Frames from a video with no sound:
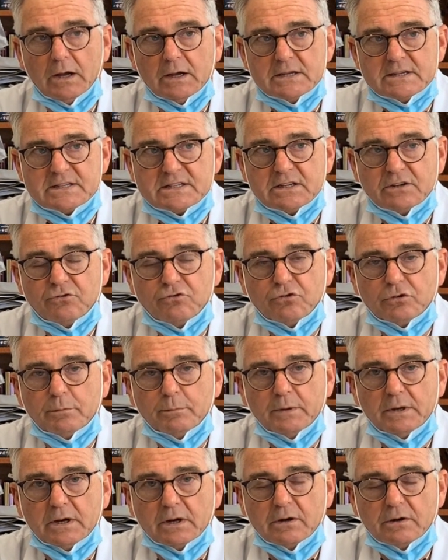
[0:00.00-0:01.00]
syndrome
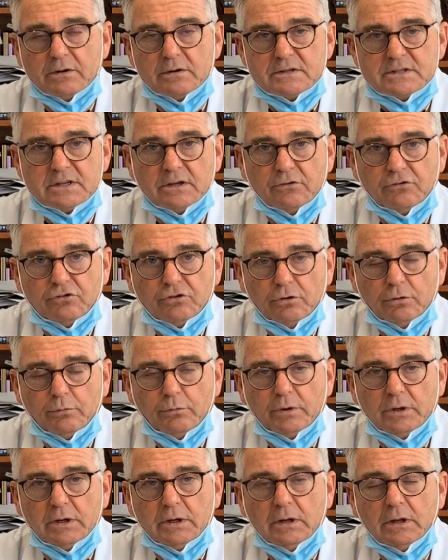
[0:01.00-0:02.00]
that occurs in
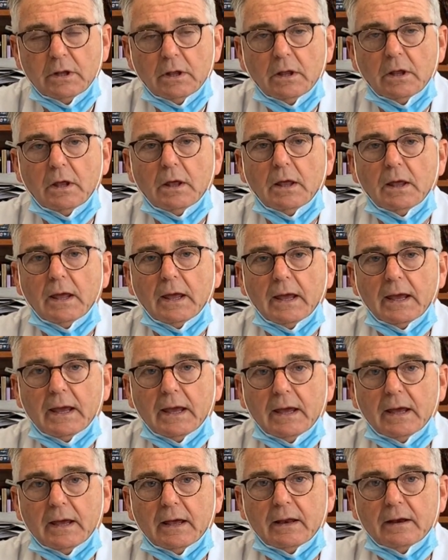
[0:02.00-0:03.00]
children,
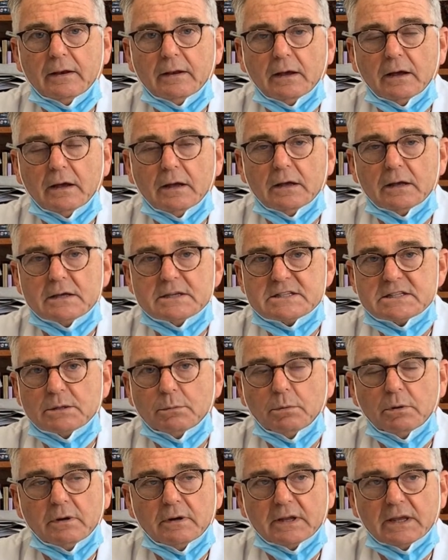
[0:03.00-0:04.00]
and
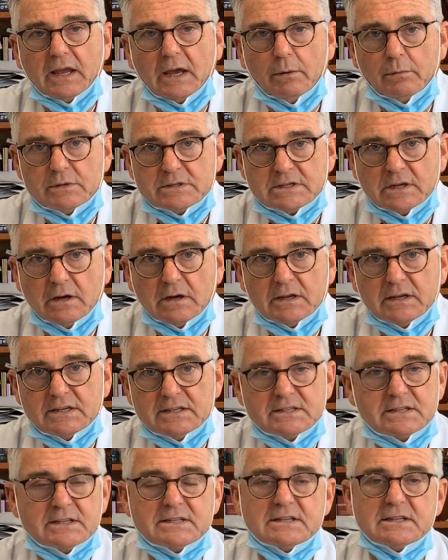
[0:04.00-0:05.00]
similar to
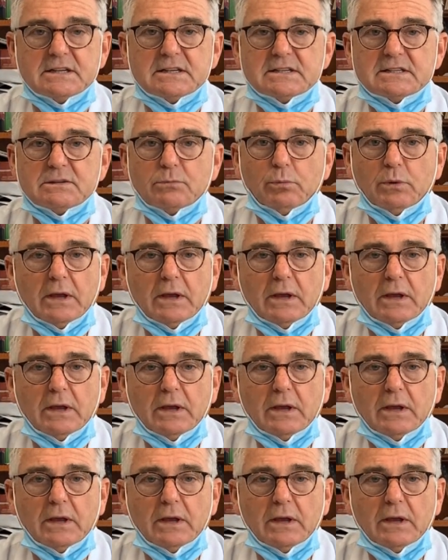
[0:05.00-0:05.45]
Kawasaki's disease.